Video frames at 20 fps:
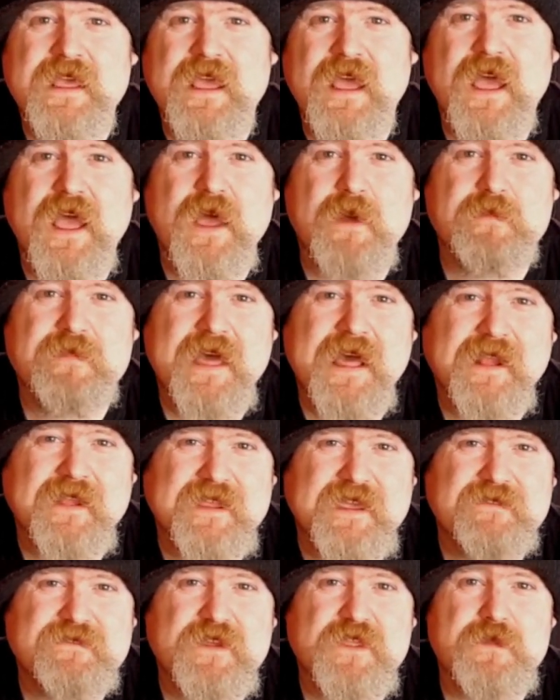That'll
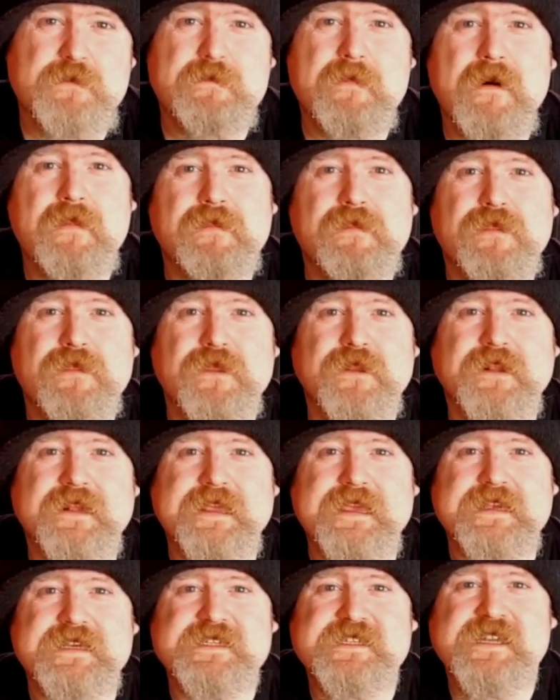give you the month at
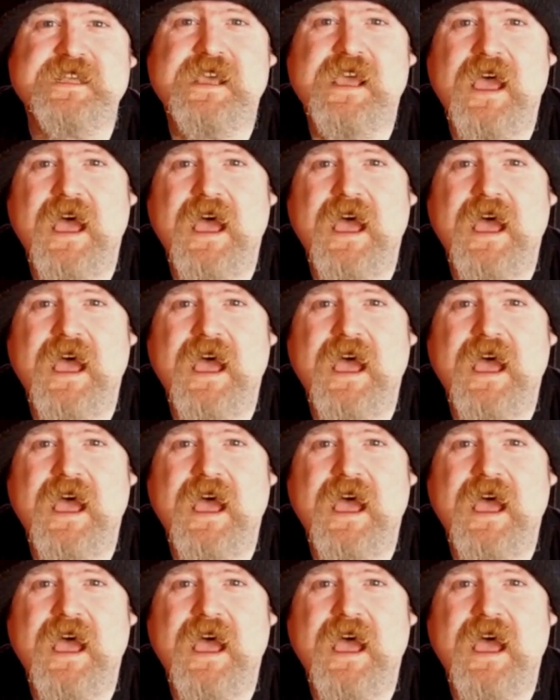least.